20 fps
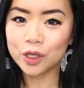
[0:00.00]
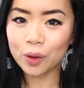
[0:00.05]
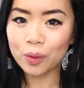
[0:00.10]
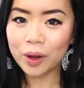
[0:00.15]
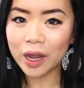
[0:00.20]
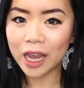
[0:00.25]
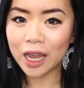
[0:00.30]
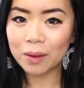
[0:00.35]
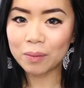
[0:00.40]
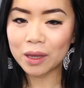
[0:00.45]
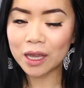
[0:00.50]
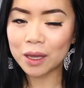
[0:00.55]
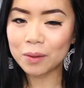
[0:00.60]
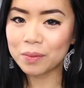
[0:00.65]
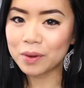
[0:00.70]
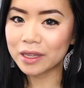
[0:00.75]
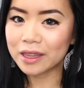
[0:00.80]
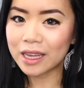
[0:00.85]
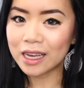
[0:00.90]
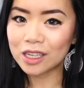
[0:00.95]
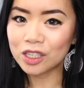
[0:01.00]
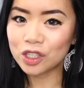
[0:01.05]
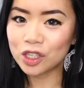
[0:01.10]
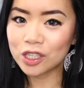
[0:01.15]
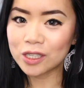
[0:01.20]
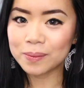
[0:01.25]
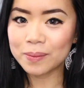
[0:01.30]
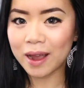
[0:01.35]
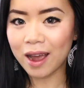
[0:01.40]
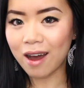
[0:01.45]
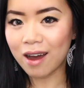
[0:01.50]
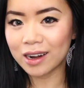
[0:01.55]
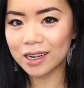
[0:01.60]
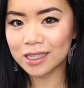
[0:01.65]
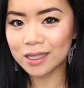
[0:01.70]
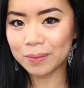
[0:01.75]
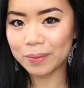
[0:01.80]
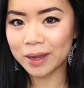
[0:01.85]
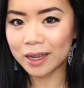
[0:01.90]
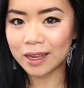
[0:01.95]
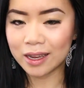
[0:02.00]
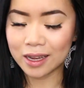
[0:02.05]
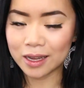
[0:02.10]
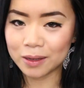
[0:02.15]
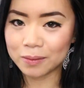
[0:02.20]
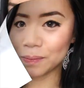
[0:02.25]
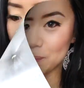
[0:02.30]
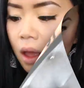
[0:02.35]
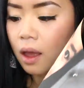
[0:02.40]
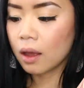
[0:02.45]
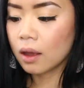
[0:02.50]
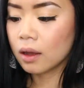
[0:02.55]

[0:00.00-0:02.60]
don't hate me but that's just my honest opinion